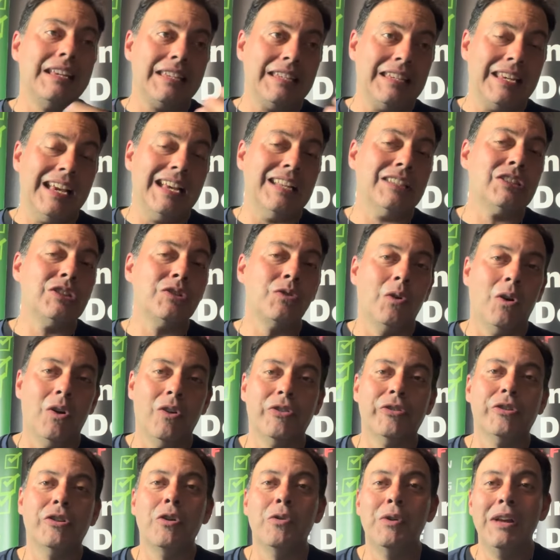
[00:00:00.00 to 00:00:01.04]
yes, you
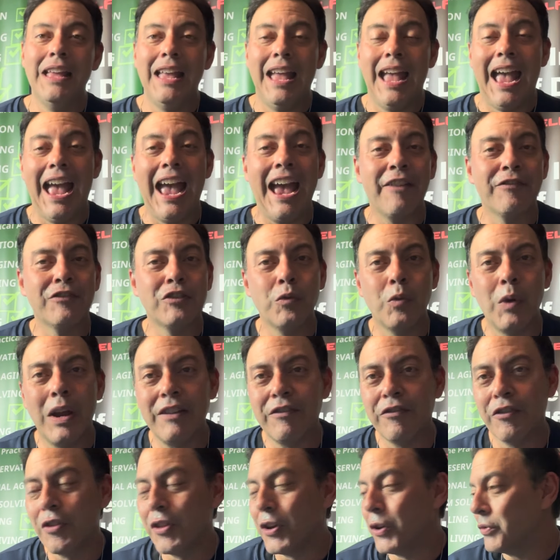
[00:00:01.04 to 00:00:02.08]
also have to wait
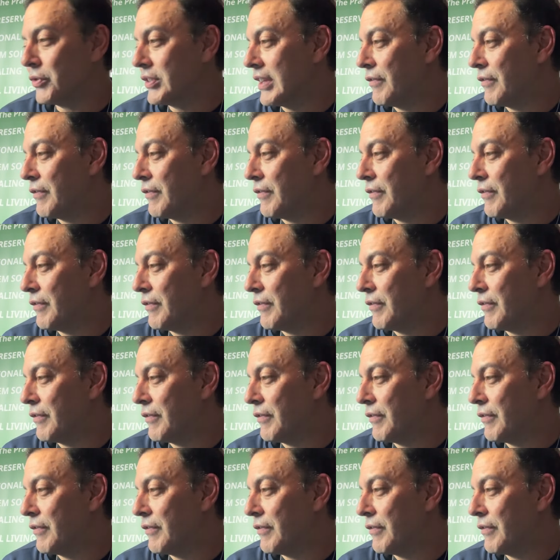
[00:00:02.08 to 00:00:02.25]
for those.